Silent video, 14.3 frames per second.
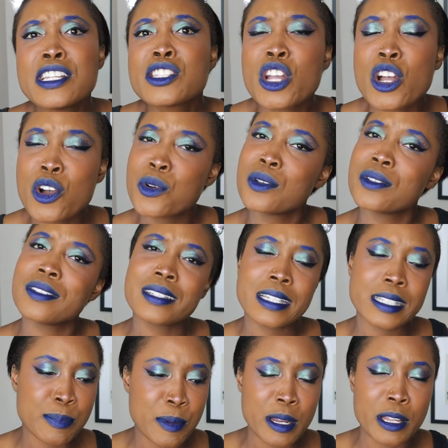So
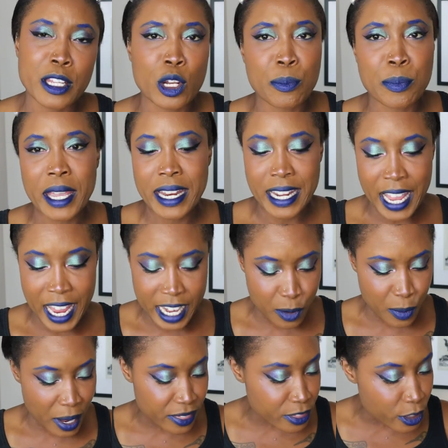it's been a little bit.
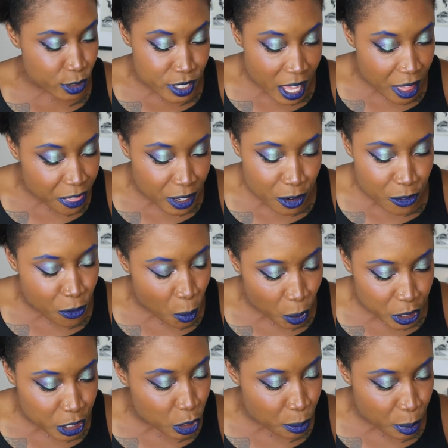Anyway, there's nothing
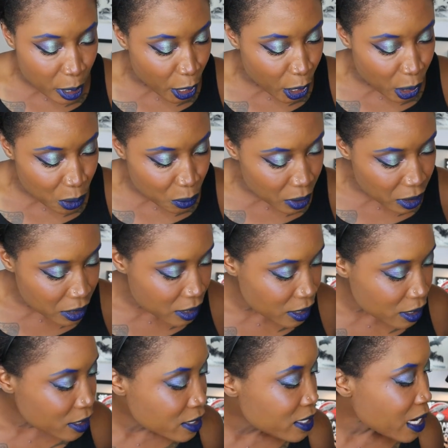for you, Bo.
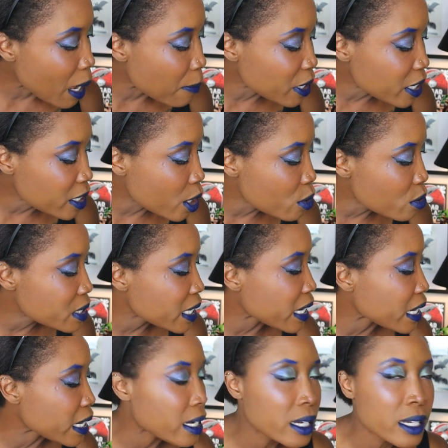Stop being
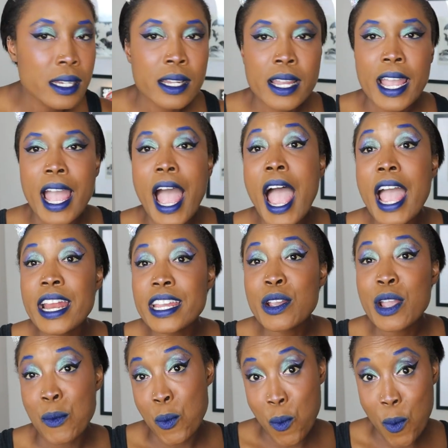nosy.
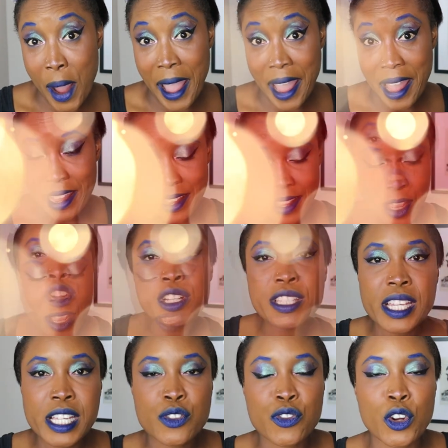Anyway,
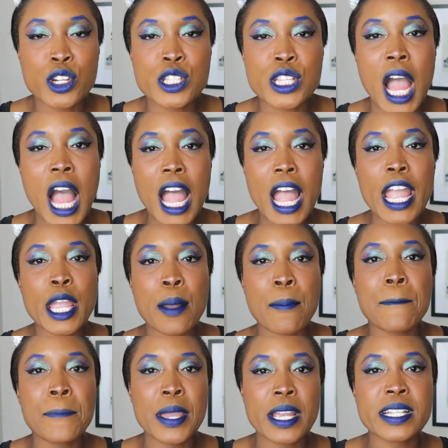first things first,
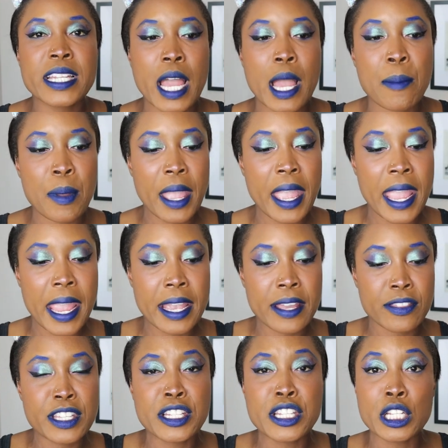I picked up
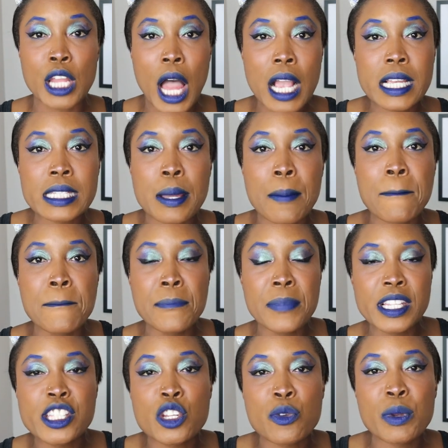a the deluxe
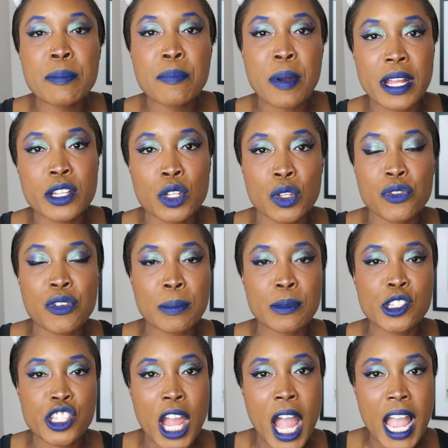mystery bundle from
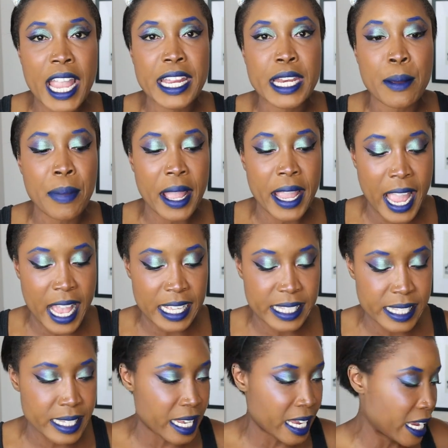Shine by
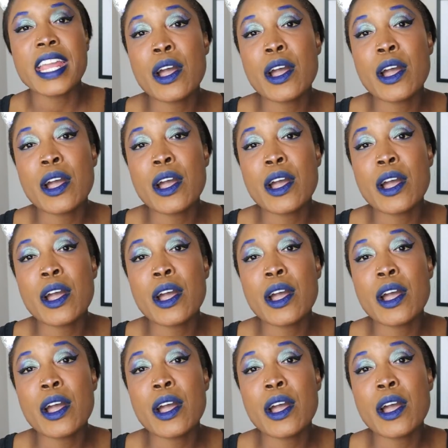SD.